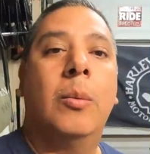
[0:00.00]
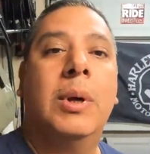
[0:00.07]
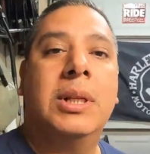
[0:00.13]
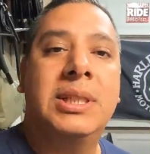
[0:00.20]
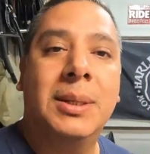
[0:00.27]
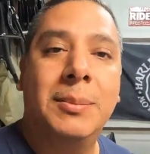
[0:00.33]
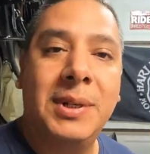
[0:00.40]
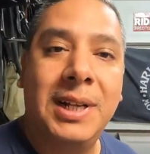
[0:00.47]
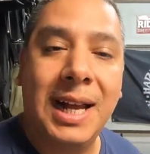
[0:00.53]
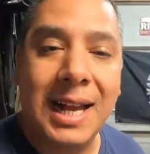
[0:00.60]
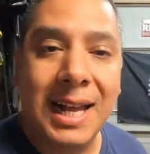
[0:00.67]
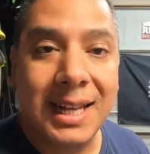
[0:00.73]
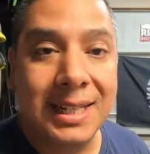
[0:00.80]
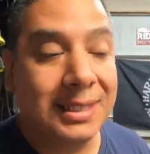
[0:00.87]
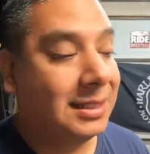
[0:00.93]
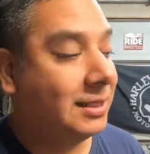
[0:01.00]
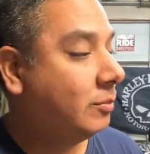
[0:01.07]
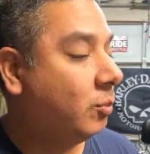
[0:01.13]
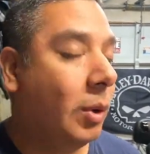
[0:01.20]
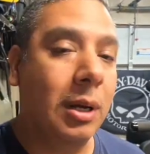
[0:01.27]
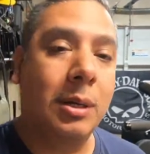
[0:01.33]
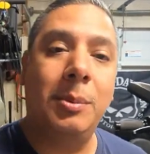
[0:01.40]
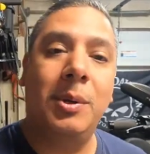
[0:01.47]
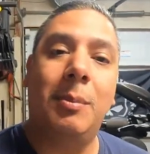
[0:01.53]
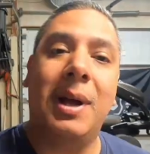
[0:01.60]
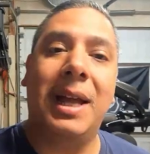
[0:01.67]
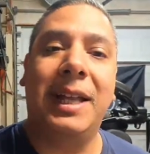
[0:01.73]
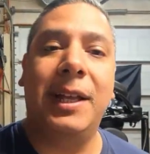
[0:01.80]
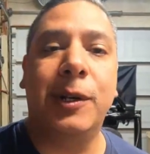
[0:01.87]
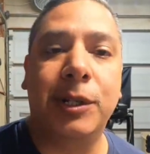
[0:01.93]
What's up, guys? Welcome to
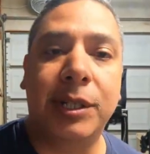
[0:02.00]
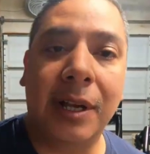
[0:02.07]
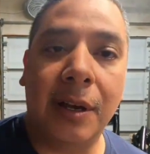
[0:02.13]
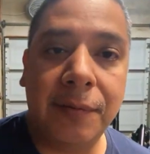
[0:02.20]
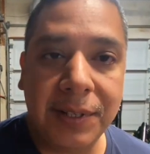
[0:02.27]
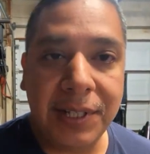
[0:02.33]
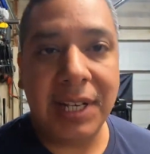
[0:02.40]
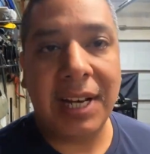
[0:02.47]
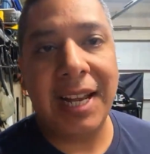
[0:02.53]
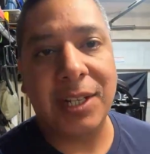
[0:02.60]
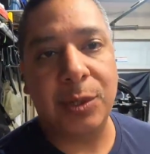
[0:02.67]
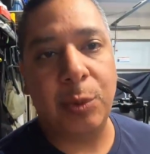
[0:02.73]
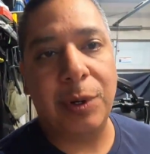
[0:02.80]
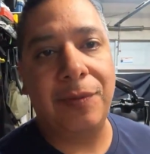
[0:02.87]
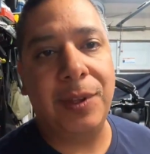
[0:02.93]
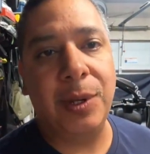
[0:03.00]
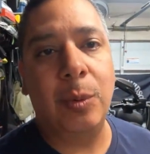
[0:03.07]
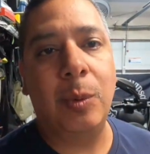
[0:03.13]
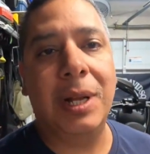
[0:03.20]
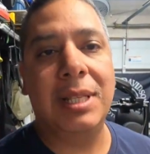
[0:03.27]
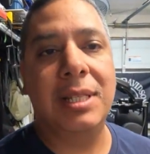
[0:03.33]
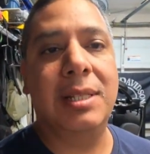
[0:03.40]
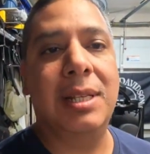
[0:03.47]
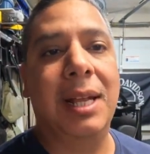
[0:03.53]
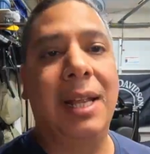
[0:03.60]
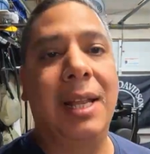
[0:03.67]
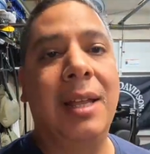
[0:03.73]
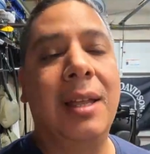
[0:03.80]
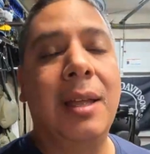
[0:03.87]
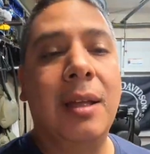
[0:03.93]
Mike It Yourself and today's Review
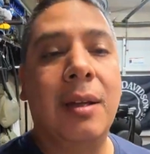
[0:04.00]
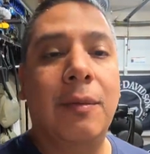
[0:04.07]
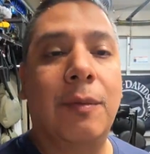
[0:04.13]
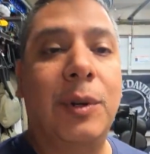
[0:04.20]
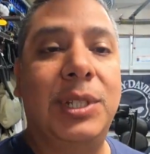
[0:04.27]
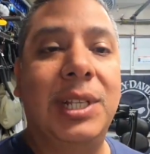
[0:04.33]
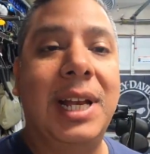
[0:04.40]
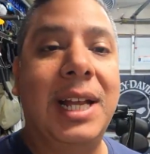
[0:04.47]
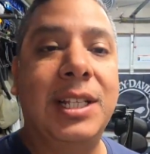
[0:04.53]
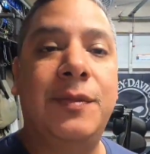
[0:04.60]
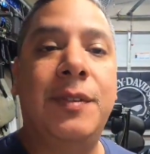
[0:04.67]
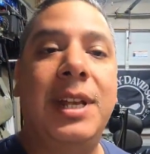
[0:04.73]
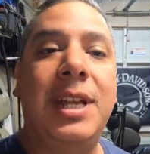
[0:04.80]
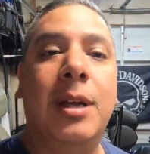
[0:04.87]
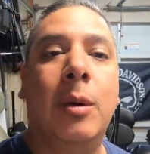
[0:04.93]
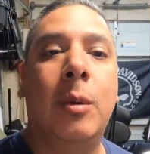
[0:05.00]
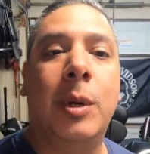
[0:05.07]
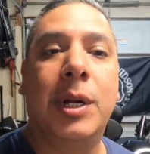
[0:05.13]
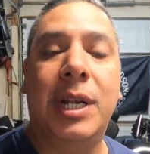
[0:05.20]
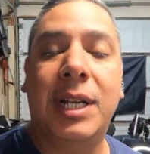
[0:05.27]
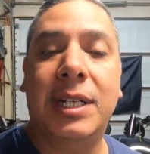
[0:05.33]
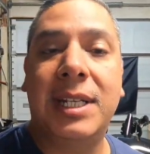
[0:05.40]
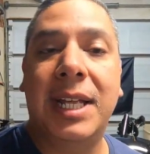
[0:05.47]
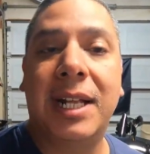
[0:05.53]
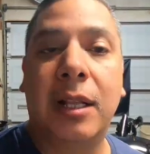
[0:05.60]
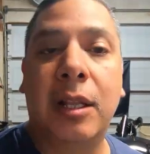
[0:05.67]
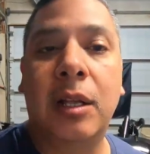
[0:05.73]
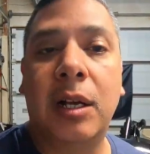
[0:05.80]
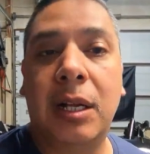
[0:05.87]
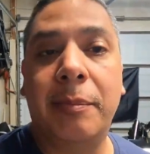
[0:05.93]
Wednesday. For today's video, we're going to take
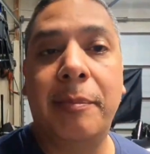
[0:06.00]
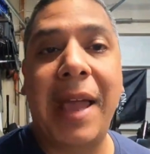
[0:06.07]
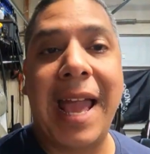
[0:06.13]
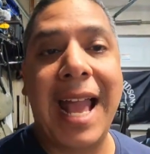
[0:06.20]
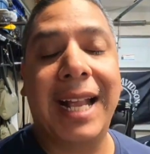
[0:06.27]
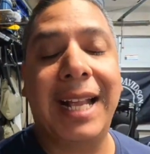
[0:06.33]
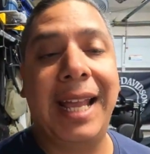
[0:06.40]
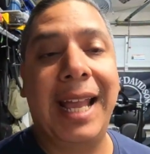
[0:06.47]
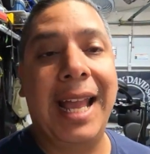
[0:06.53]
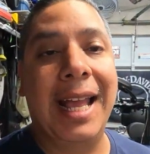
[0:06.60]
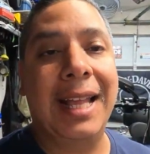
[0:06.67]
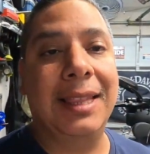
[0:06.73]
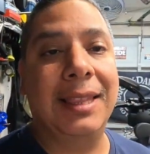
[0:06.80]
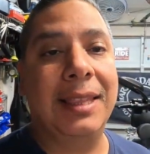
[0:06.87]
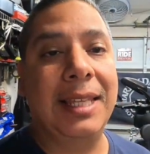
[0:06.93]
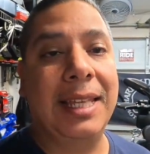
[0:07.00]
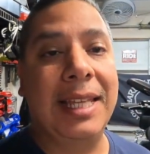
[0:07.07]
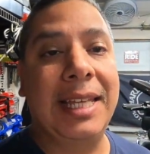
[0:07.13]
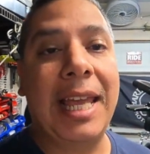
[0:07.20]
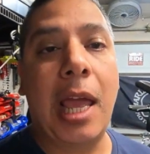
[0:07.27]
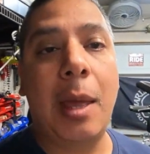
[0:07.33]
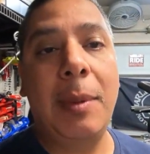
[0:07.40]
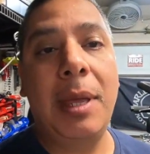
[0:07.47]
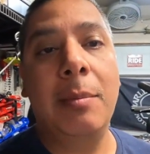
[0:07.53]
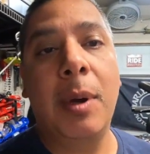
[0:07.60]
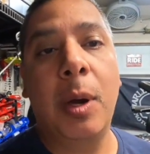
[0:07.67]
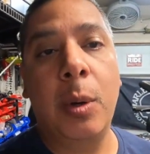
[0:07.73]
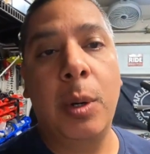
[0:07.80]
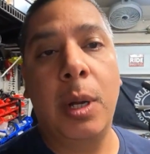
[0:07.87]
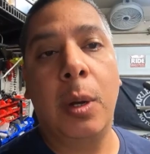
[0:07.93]
a look back at the
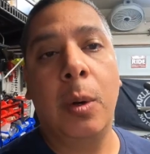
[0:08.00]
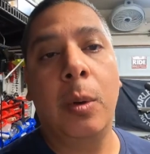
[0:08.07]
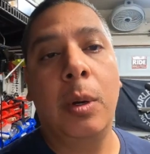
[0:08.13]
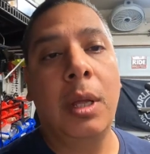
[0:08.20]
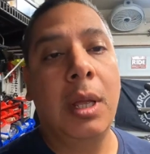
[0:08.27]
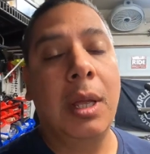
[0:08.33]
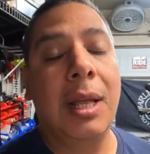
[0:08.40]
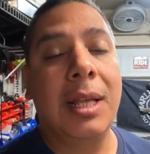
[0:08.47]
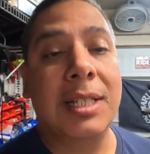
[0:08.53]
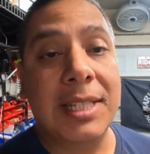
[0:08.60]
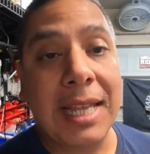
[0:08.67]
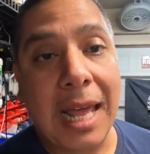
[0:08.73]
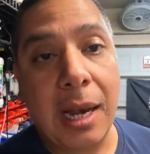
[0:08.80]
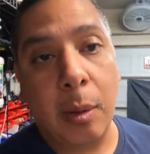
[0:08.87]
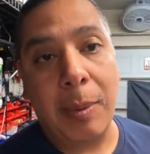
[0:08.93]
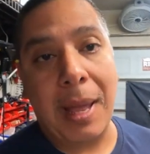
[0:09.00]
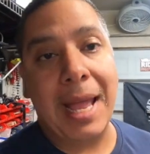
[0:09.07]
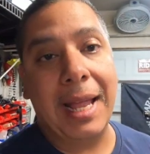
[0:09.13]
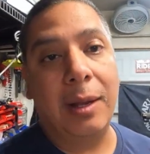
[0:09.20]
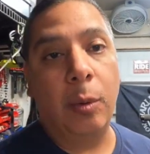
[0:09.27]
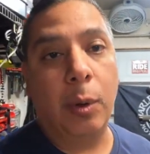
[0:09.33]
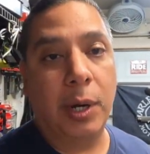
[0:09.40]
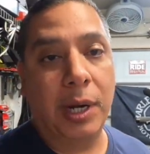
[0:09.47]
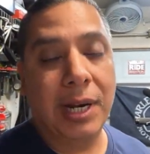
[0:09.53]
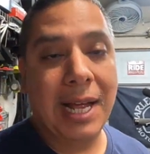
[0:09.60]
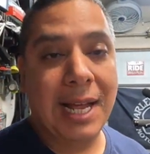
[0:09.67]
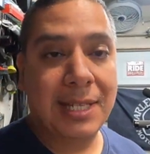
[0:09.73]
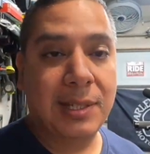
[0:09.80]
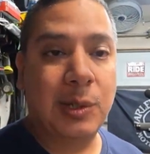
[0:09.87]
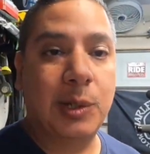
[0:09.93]
Kemimoto saddlebag
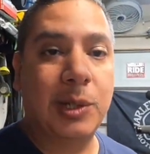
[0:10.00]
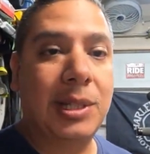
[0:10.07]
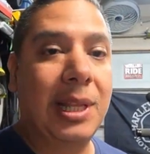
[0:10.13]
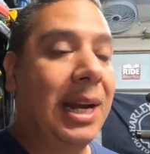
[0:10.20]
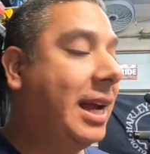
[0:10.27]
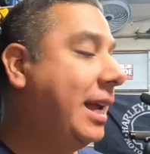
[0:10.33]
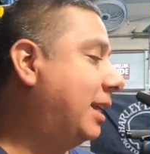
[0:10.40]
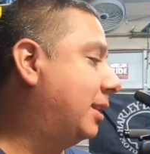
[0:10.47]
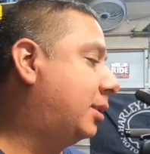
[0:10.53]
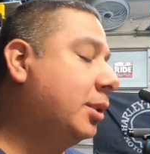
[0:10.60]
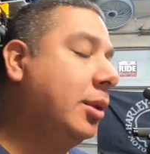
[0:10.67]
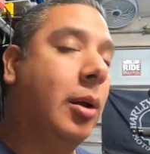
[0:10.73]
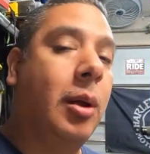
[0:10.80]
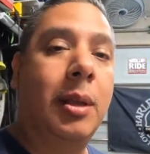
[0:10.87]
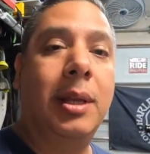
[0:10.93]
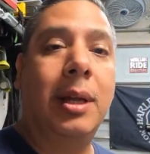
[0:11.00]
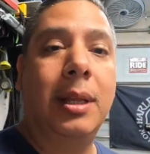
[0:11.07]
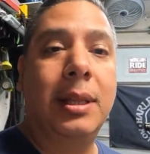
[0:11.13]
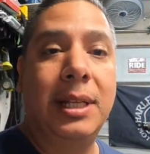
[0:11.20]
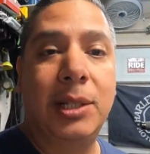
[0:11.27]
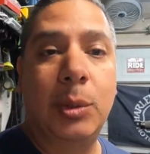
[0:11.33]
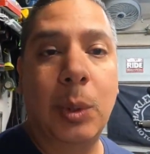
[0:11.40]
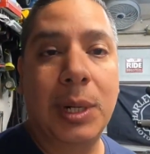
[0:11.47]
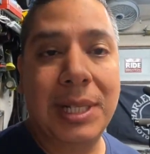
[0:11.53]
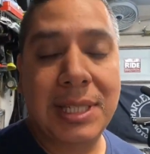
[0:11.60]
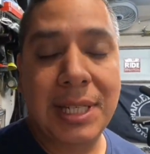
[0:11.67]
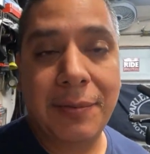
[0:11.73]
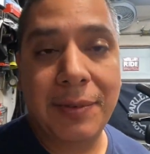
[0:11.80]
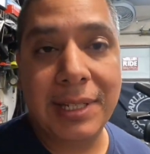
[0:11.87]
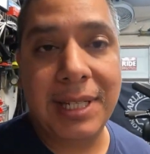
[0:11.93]
organizers that I installed on the
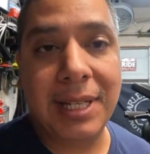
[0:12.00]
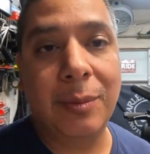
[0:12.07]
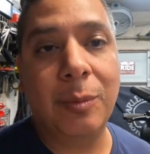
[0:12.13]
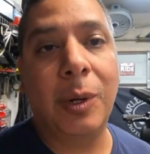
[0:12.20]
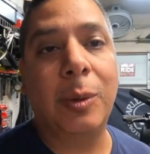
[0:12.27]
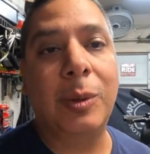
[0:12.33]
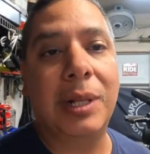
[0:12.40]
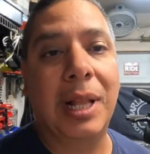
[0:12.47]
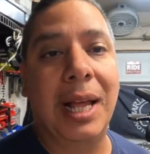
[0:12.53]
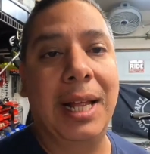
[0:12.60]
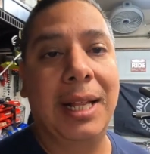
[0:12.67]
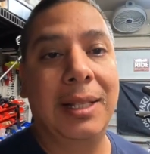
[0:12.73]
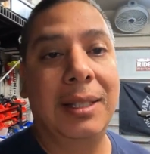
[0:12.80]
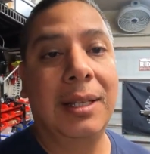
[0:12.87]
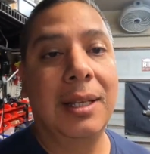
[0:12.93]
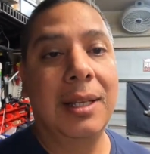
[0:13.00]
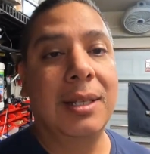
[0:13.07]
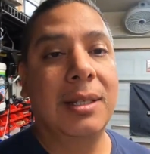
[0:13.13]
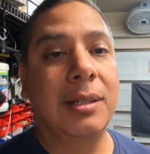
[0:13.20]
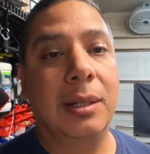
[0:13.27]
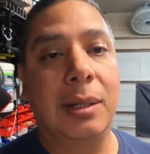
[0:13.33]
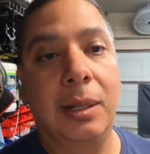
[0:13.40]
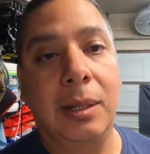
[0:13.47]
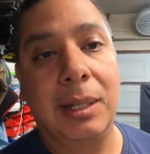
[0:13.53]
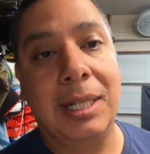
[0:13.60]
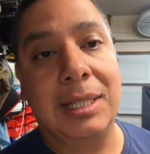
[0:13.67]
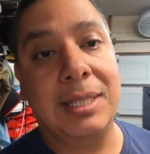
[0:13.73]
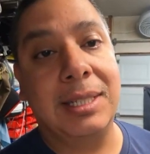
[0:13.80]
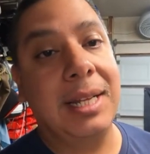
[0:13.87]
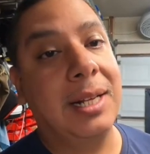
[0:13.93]
2017 Road Glide. So
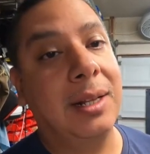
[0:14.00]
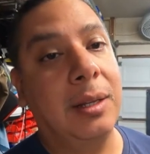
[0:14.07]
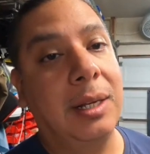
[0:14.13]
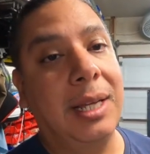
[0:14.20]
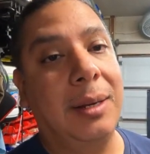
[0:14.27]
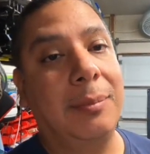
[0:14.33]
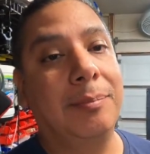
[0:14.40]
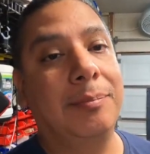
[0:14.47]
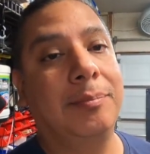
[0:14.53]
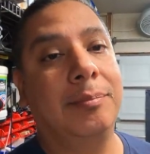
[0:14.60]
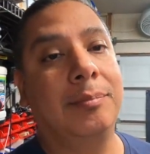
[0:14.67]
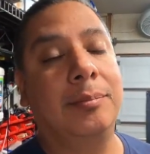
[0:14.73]
let's take a look at them.